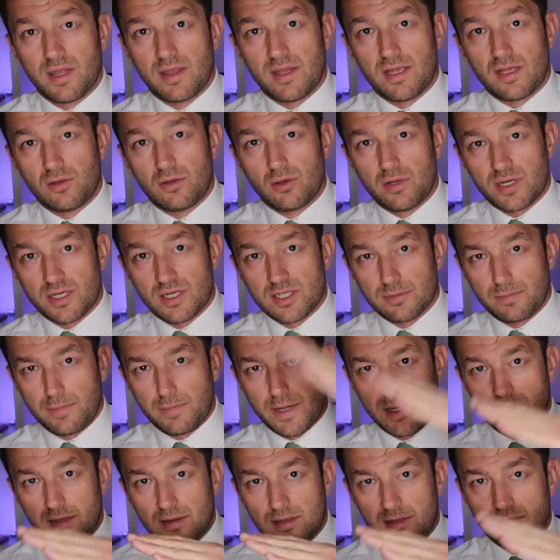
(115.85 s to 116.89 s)
but they don't
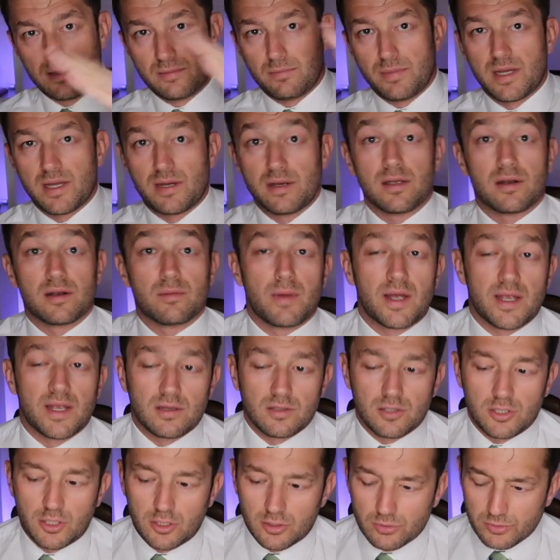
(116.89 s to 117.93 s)
expect that the barrier
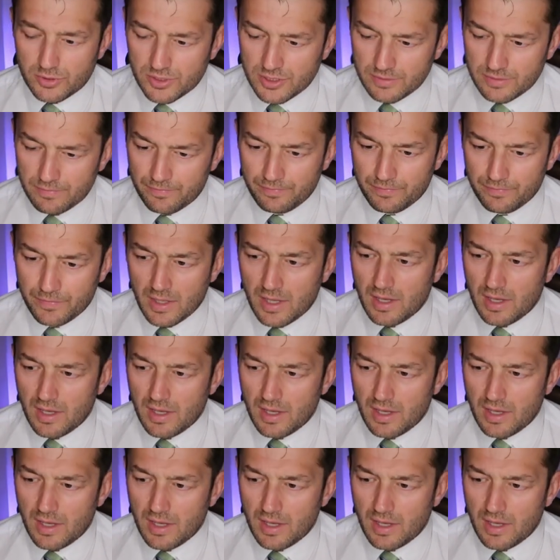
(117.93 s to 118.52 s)
might close.